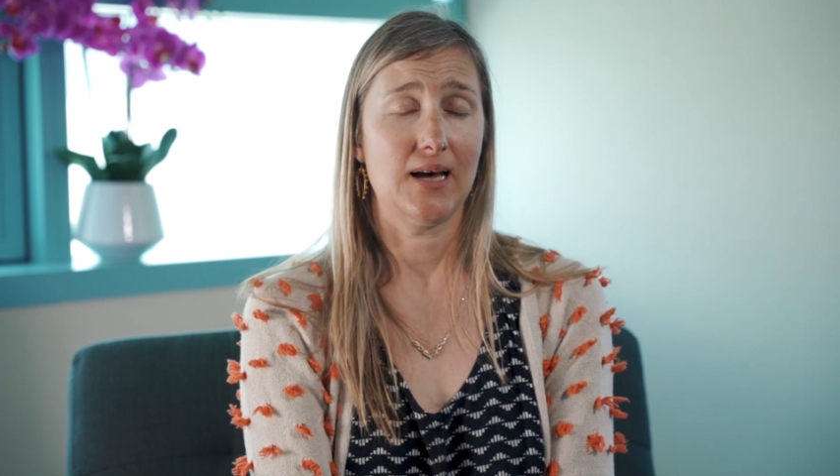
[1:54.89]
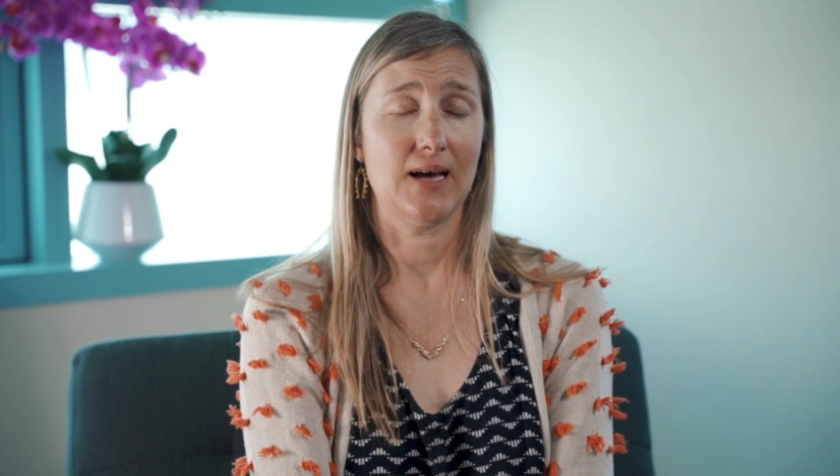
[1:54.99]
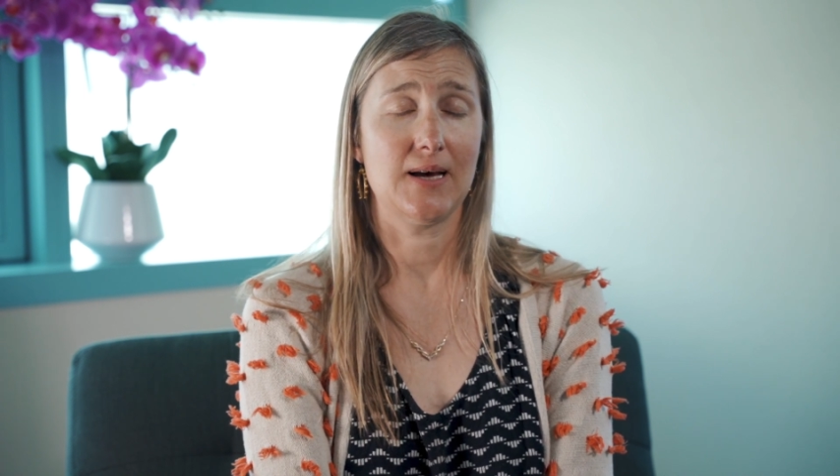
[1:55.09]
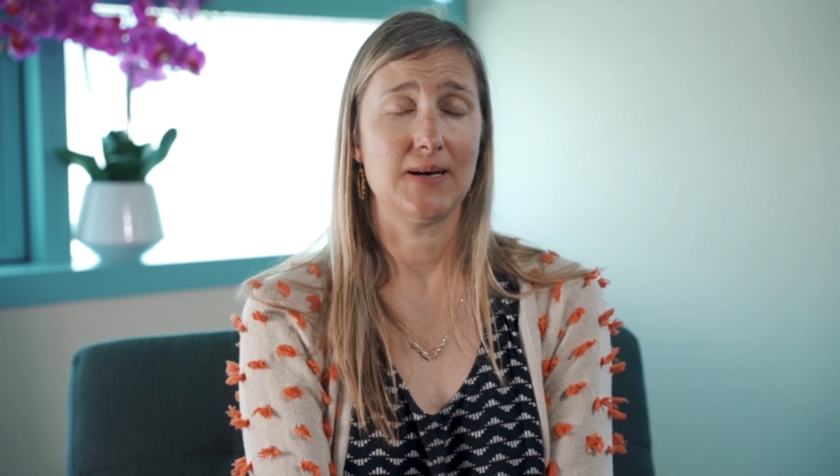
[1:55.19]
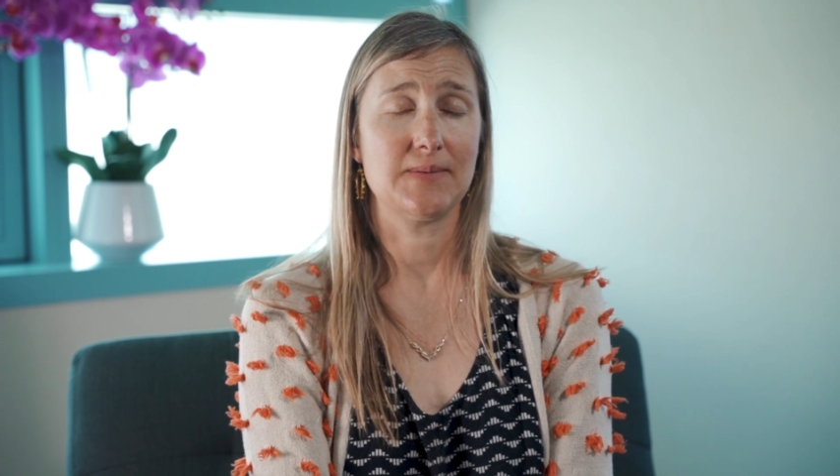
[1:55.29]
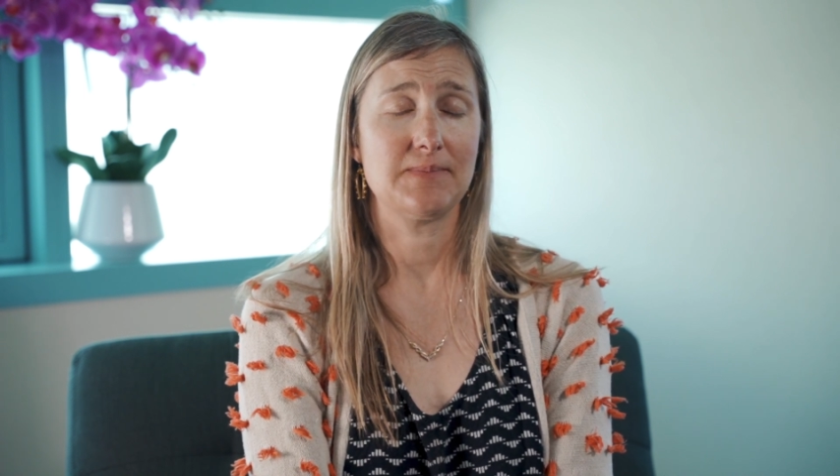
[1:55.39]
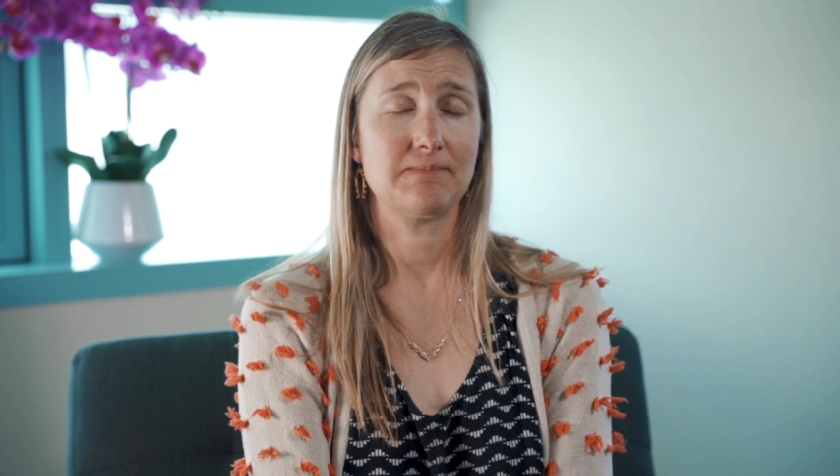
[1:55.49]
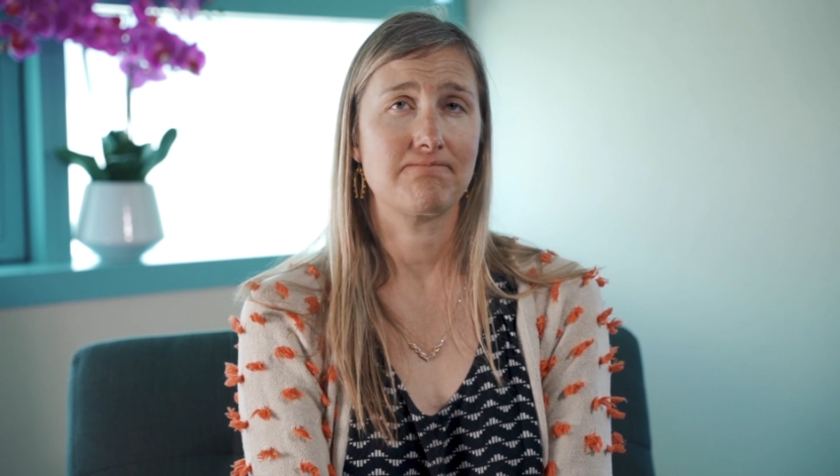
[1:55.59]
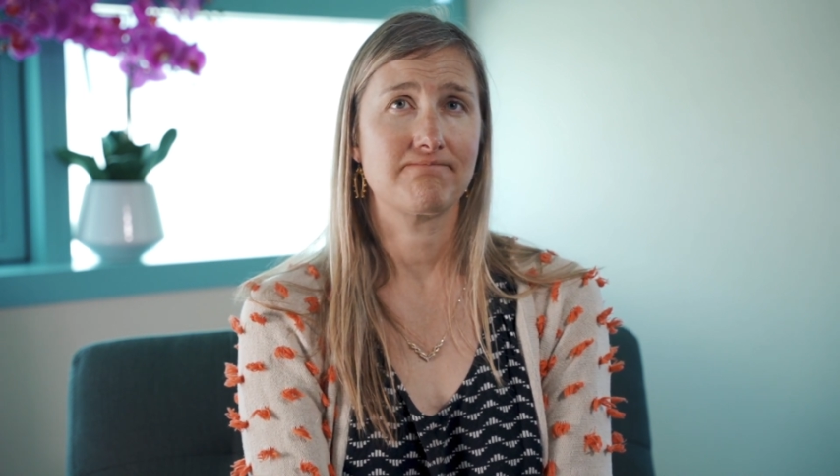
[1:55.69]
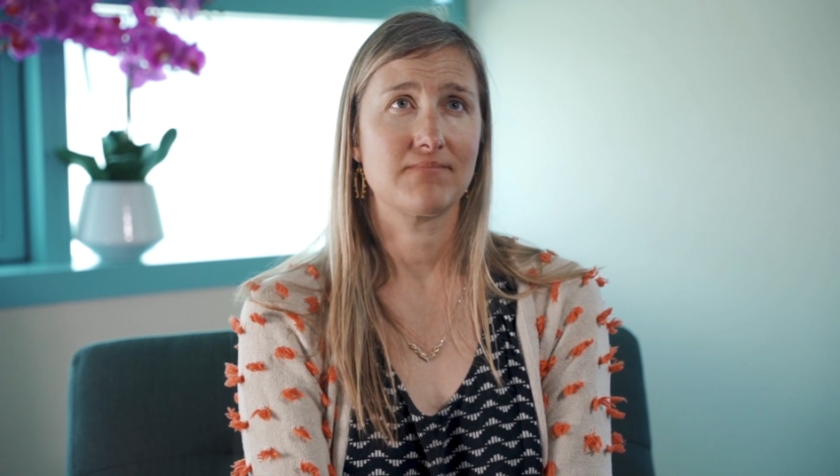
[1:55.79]

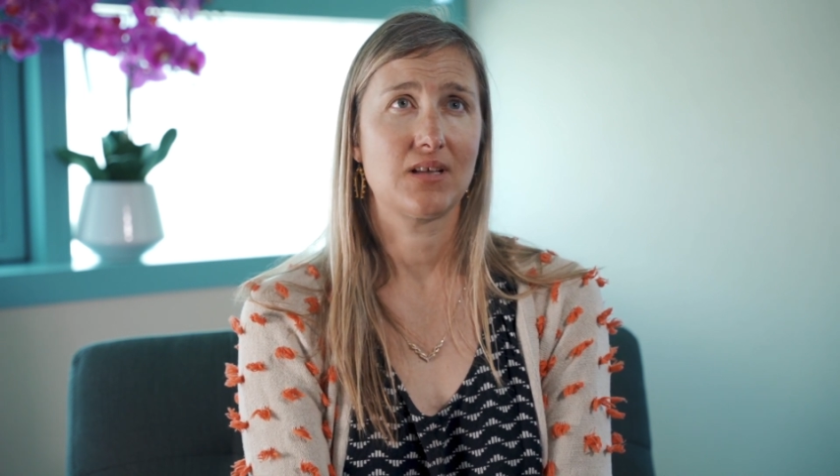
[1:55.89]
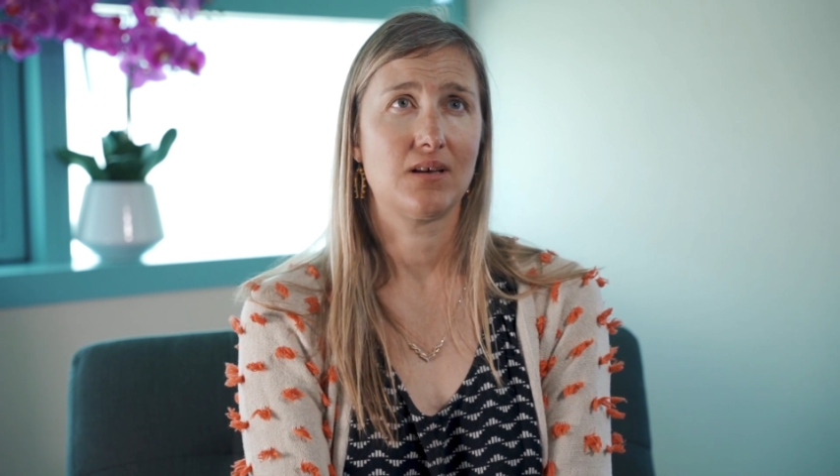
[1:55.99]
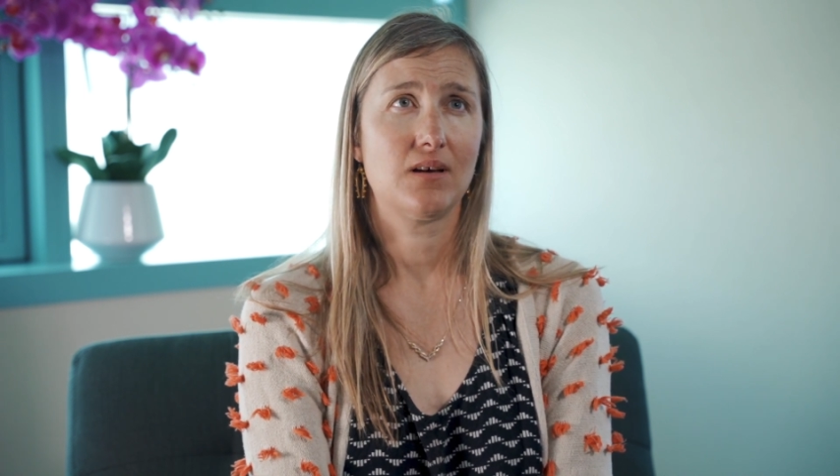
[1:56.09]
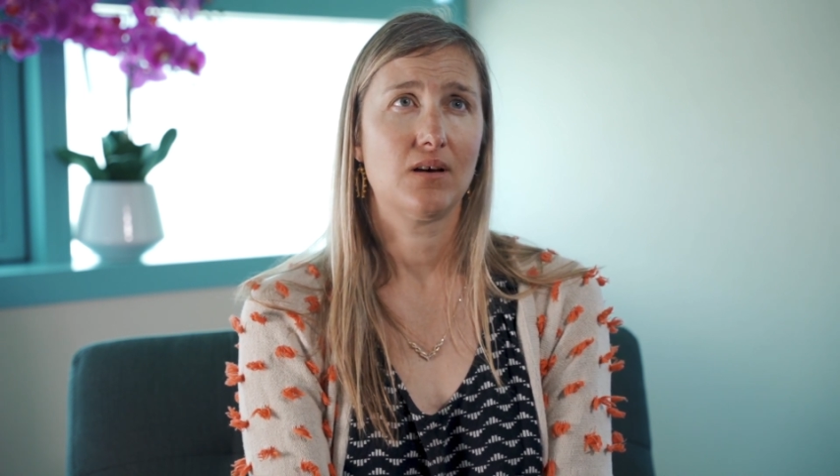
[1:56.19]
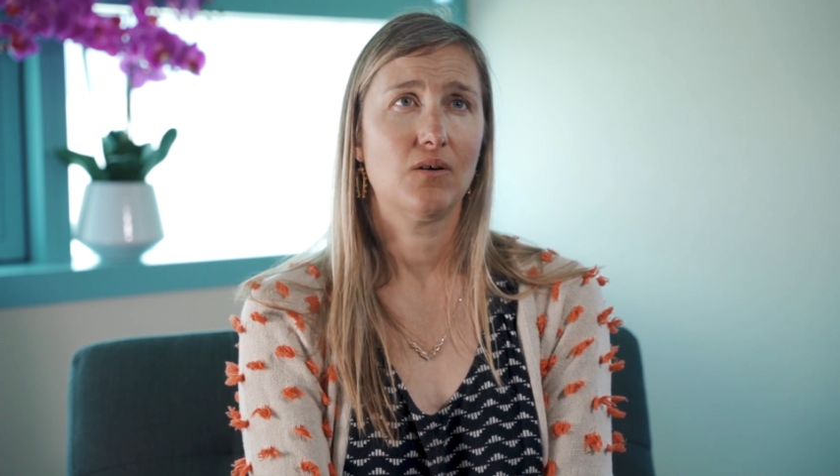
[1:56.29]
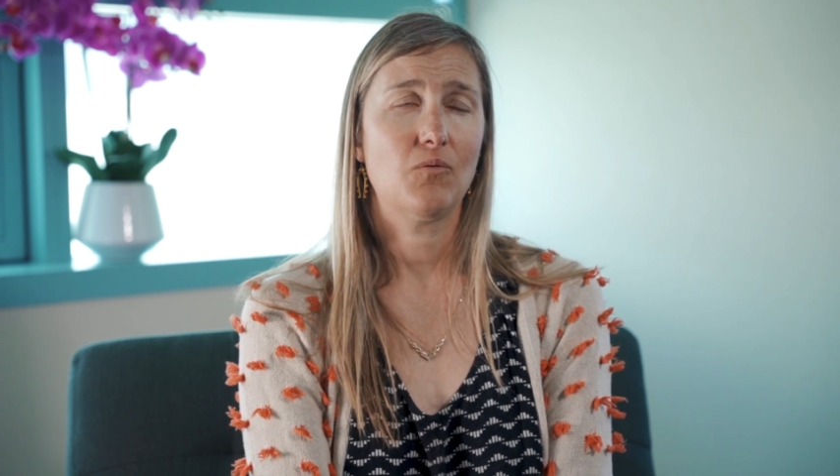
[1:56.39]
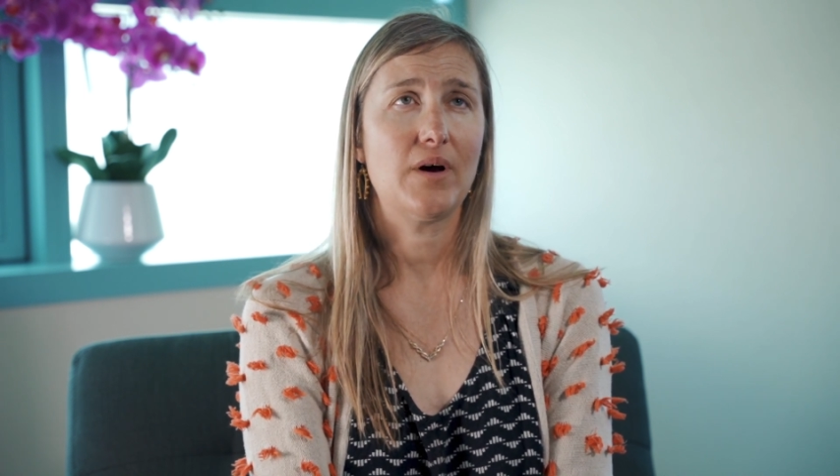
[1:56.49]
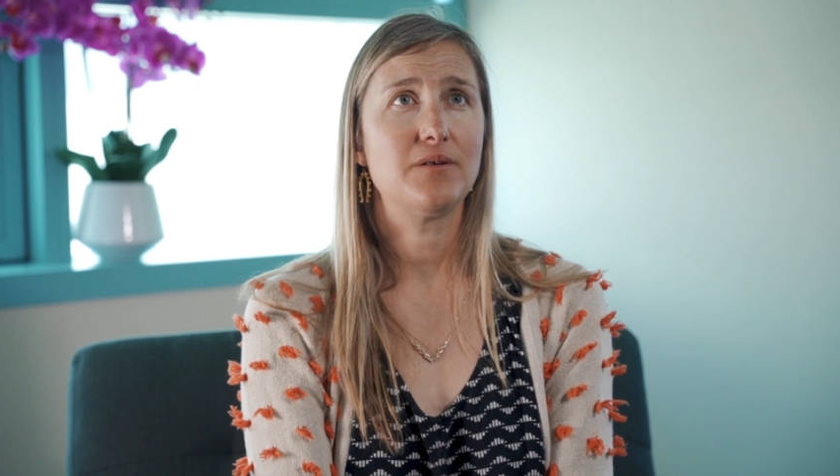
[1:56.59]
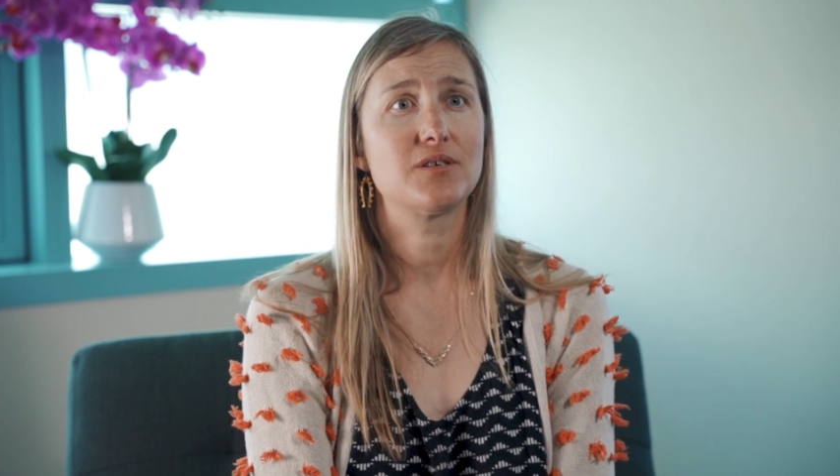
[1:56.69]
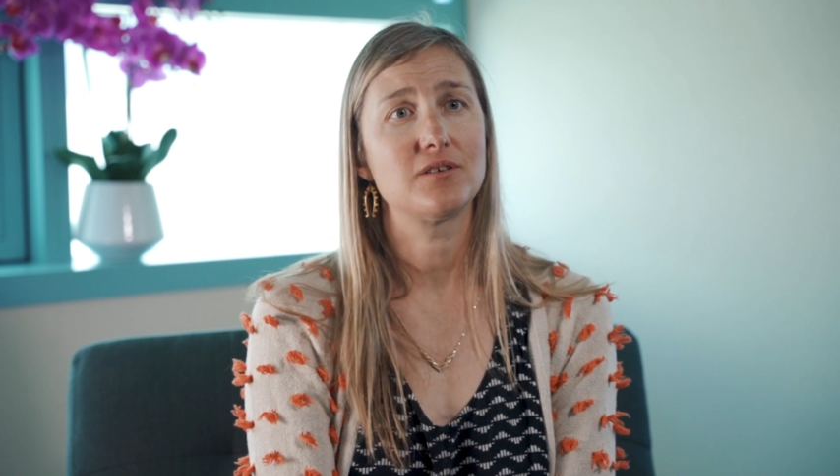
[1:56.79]

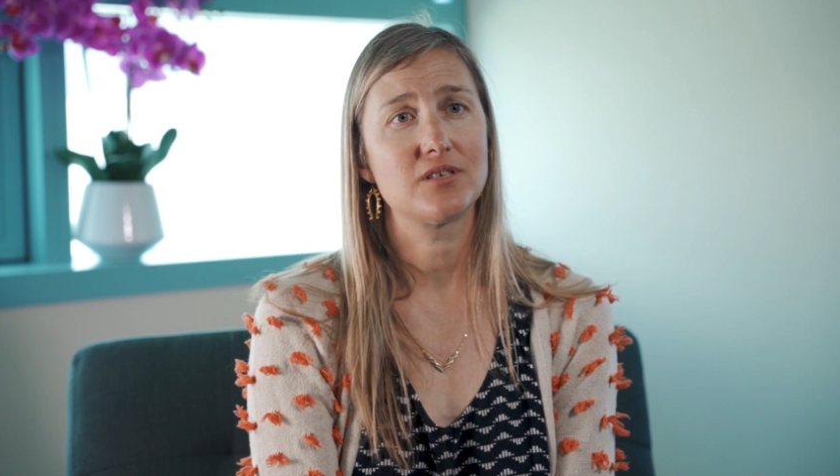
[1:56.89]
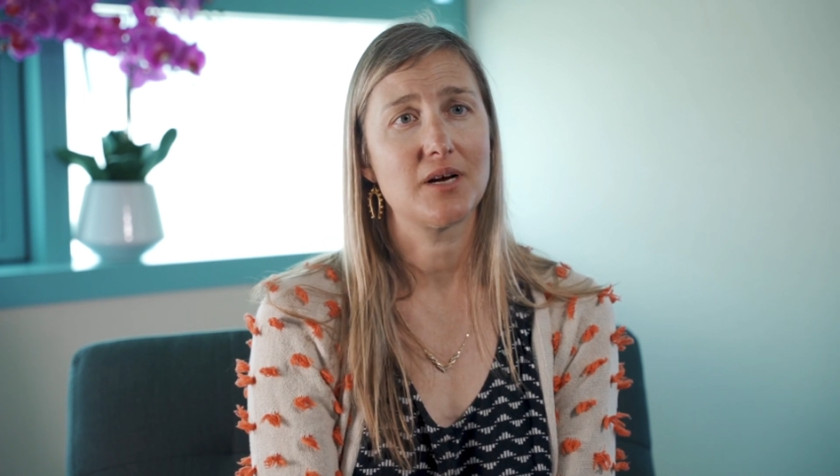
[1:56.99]
certain